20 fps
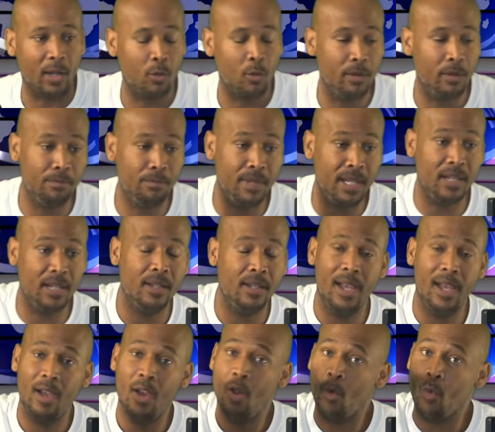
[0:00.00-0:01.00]
with me.
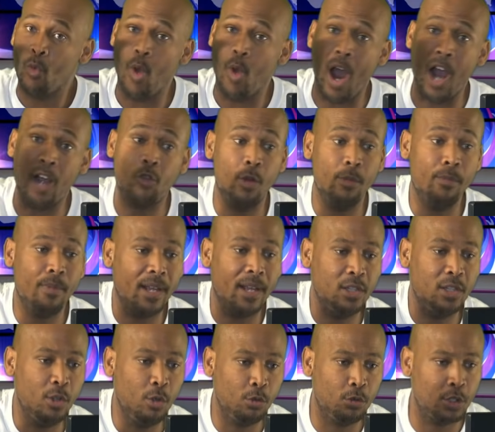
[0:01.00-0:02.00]
Rock with my
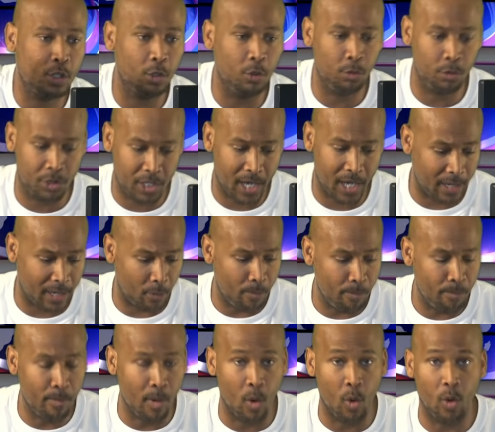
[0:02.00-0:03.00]
YouTube channel
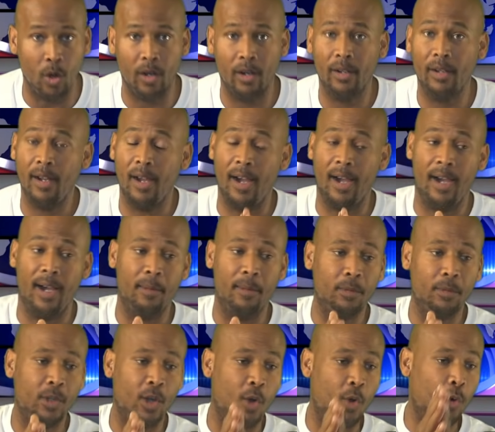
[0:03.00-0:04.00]
more. Um,
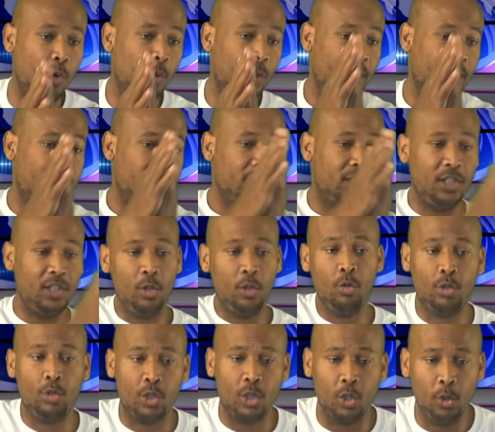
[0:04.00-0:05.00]
go to
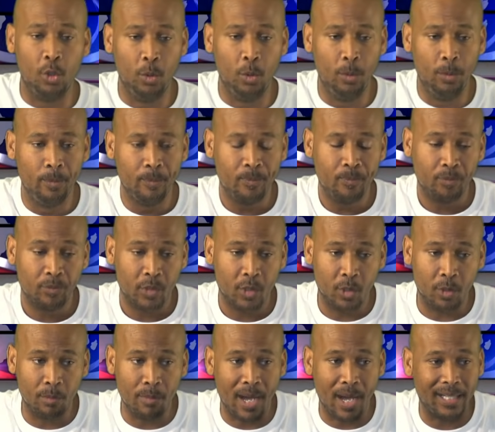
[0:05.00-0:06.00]
YouTube. Go to
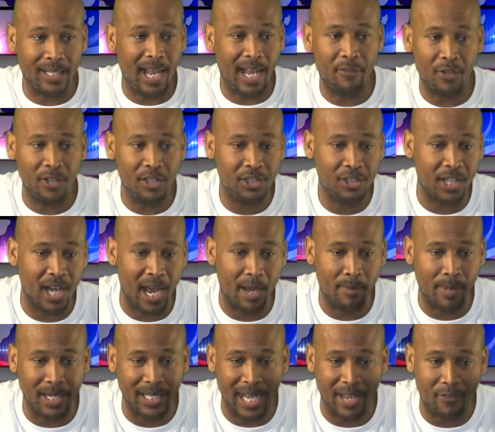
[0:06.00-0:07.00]
My Life in the Chi,
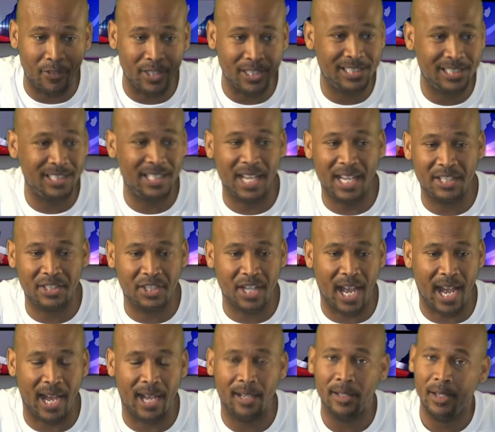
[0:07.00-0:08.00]
My Life in the
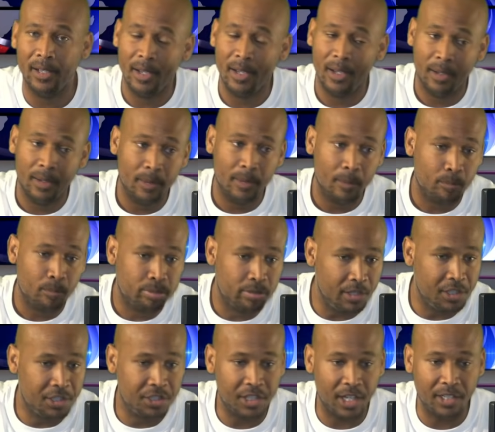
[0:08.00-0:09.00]
CHI.
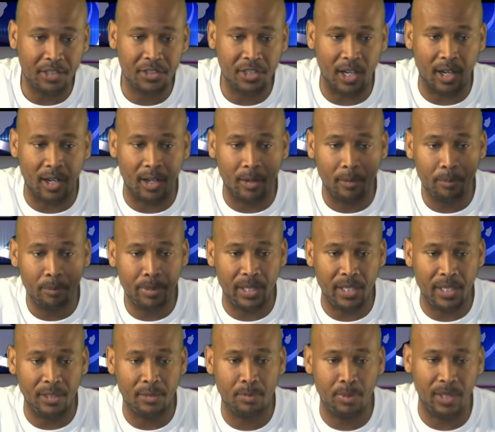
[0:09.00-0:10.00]
Appreciate y'all.
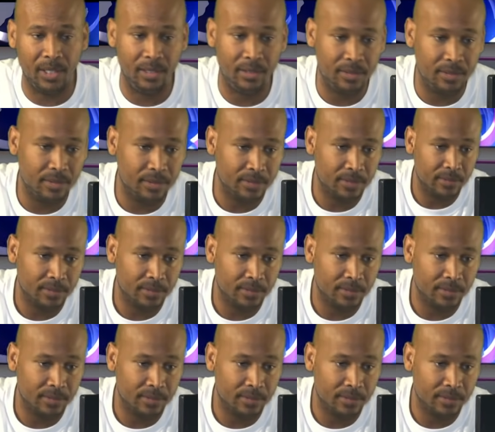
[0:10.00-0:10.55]
Peace, peace.